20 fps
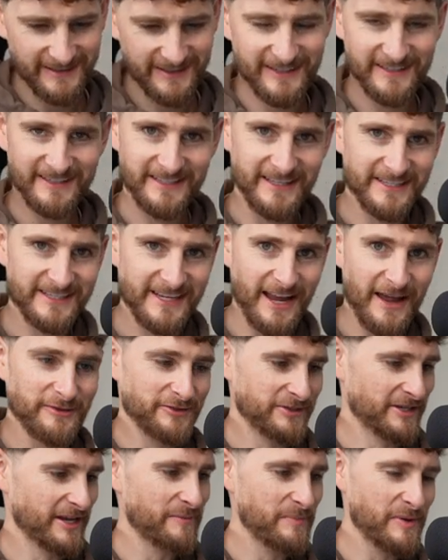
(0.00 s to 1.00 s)
because the
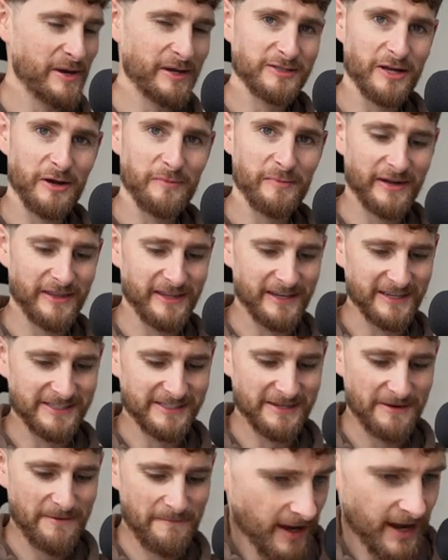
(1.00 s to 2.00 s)
sounds will get picked up by
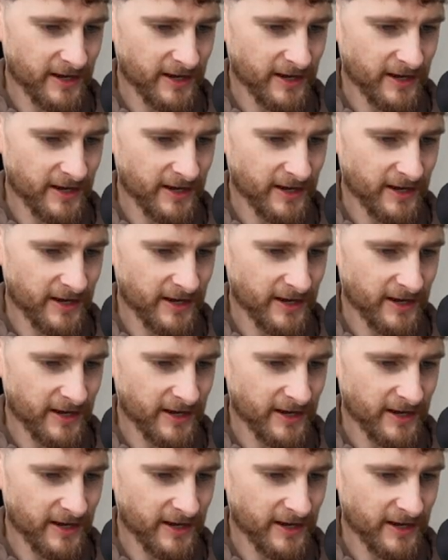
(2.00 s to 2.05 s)
this.